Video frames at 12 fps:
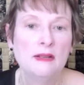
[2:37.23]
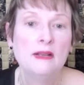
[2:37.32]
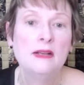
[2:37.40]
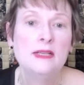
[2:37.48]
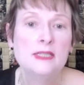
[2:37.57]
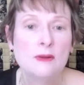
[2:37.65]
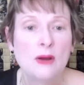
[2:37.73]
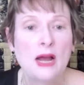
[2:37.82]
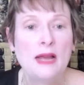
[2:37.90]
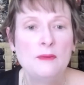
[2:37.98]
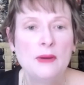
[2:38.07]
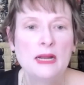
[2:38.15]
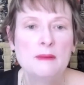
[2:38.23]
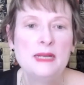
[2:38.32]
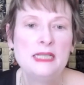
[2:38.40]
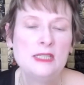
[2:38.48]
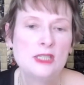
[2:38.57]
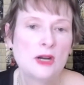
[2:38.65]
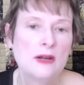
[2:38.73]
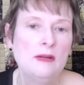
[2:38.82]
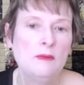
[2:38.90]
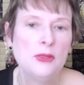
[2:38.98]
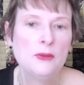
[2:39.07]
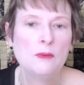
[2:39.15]
So I'd recommend starting
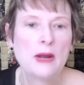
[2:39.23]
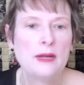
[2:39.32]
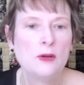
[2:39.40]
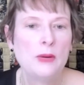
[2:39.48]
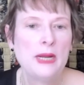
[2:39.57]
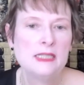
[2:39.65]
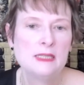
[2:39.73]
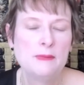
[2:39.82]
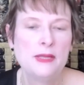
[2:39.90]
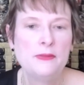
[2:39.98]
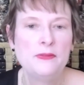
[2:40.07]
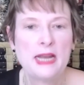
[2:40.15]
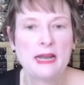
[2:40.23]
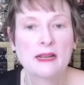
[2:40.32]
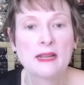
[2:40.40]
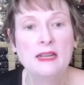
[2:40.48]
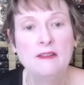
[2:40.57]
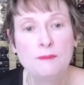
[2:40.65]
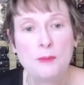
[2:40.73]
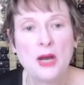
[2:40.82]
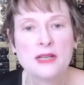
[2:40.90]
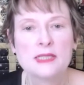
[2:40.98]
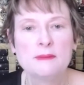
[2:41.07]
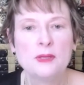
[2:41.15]
with the Rider-Waite-Smith deck if
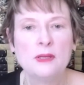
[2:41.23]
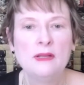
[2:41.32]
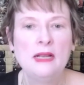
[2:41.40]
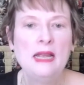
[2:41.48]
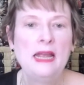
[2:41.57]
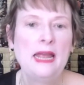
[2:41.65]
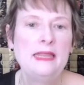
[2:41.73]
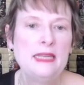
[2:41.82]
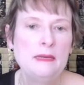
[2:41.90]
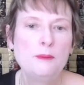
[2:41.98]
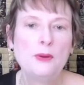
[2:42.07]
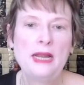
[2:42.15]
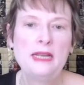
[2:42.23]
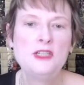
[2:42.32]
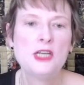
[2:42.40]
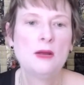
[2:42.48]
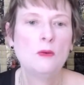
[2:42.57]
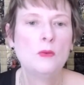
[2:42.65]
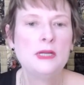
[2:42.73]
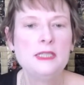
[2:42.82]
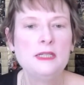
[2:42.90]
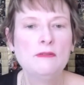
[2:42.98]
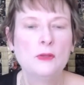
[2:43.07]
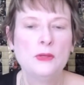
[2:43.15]
possible, and then branch out once
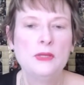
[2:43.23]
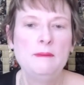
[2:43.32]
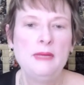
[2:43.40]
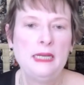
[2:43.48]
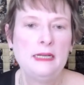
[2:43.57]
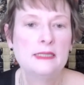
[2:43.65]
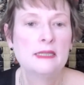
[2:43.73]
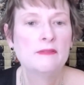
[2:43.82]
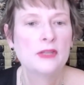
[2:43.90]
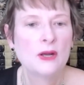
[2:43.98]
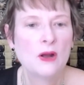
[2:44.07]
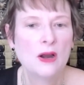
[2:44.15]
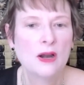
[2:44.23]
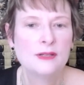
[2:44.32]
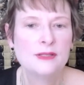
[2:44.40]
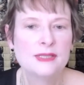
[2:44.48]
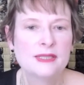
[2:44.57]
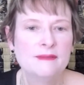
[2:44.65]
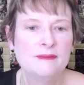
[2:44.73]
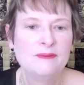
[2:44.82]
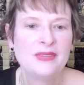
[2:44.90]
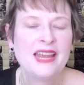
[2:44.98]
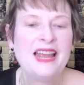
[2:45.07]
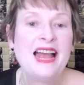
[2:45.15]
you've learned the meanings of the cards.
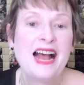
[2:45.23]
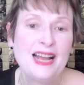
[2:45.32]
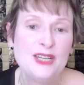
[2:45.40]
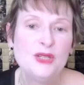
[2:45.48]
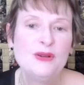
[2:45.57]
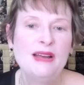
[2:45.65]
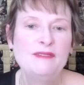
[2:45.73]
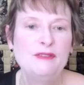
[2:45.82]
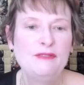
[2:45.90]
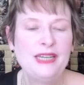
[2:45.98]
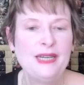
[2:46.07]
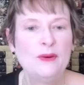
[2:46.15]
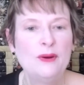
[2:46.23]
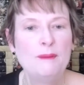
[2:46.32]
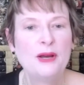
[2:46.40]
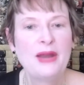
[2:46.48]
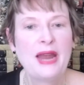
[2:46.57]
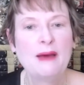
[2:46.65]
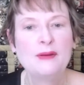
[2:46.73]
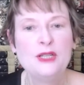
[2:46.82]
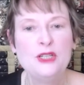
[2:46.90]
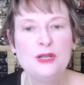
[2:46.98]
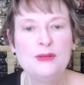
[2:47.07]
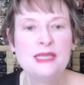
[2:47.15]
I do have a video about how to
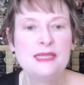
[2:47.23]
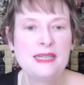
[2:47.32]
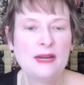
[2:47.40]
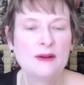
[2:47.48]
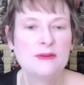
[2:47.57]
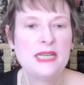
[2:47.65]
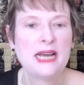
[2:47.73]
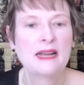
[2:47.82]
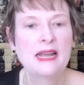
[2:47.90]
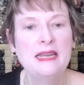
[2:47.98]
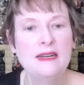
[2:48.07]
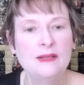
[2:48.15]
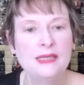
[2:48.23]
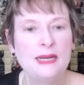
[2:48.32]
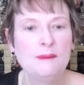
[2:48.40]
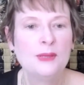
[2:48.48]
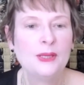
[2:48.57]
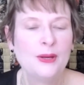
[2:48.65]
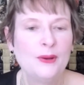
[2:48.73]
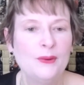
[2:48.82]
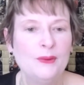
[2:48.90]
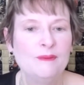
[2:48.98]
choose a tarot deck, and I'll link below.